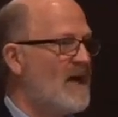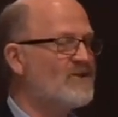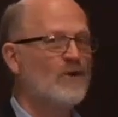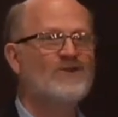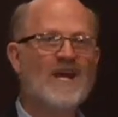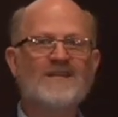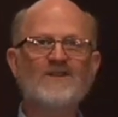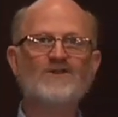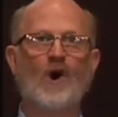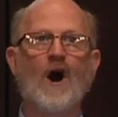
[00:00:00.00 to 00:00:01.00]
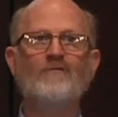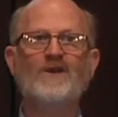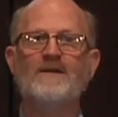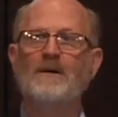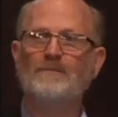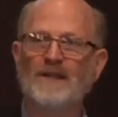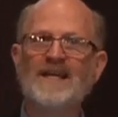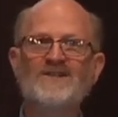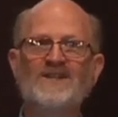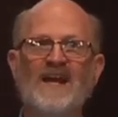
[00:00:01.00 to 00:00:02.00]
And so Jesus offered him a
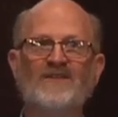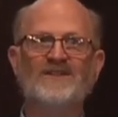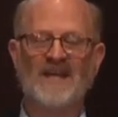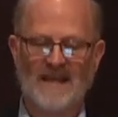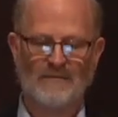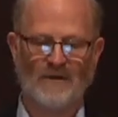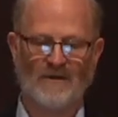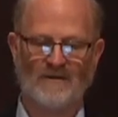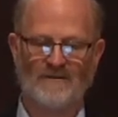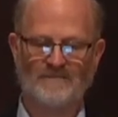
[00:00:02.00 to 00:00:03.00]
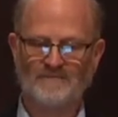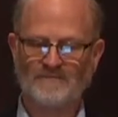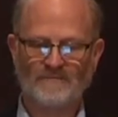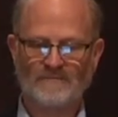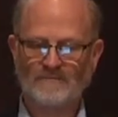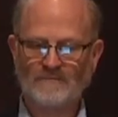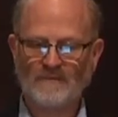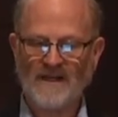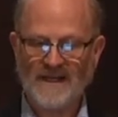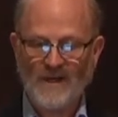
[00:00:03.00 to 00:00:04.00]
place at the table.
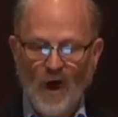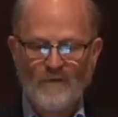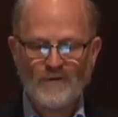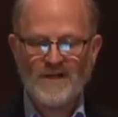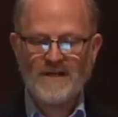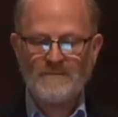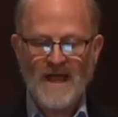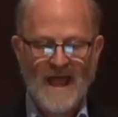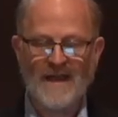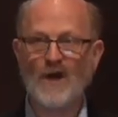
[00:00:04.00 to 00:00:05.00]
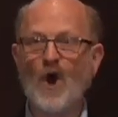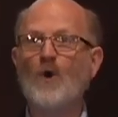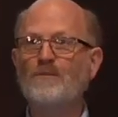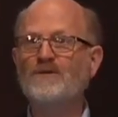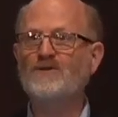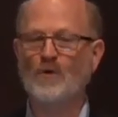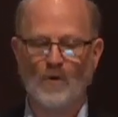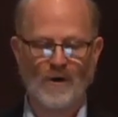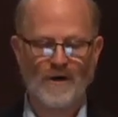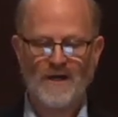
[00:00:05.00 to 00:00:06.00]
He offered him an open
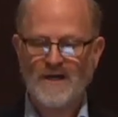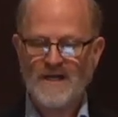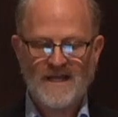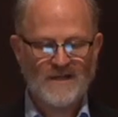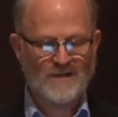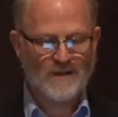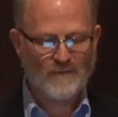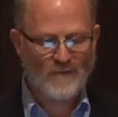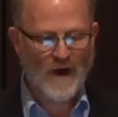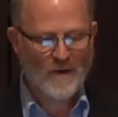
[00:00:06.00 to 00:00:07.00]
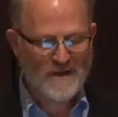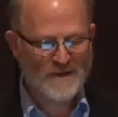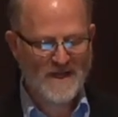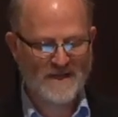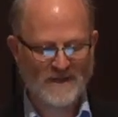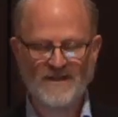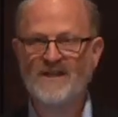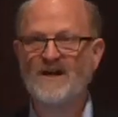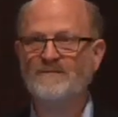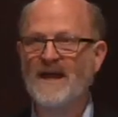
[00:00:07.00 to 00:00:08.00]
door into the very thing that the
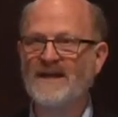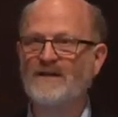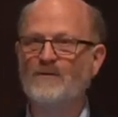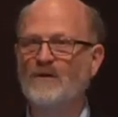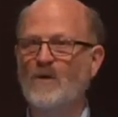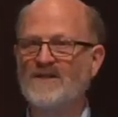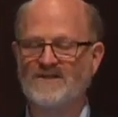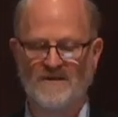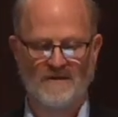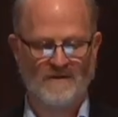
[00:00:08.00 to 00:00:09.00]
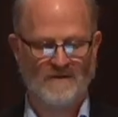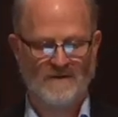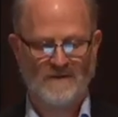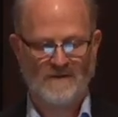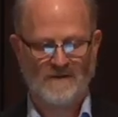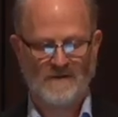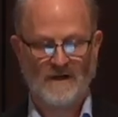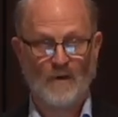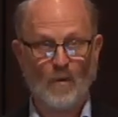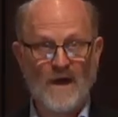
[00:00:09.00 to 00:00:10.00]
young man had requested,
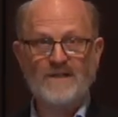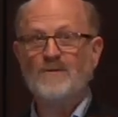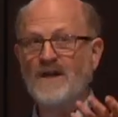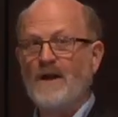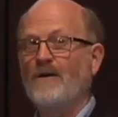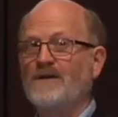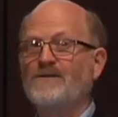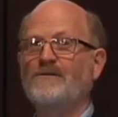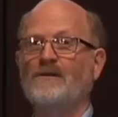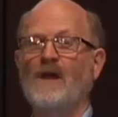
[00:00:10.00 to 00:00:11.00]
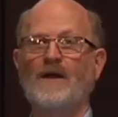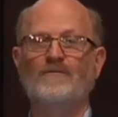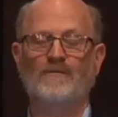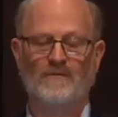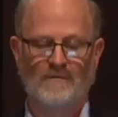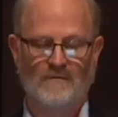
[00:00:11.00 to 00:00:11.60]
a way to inherit eternal life.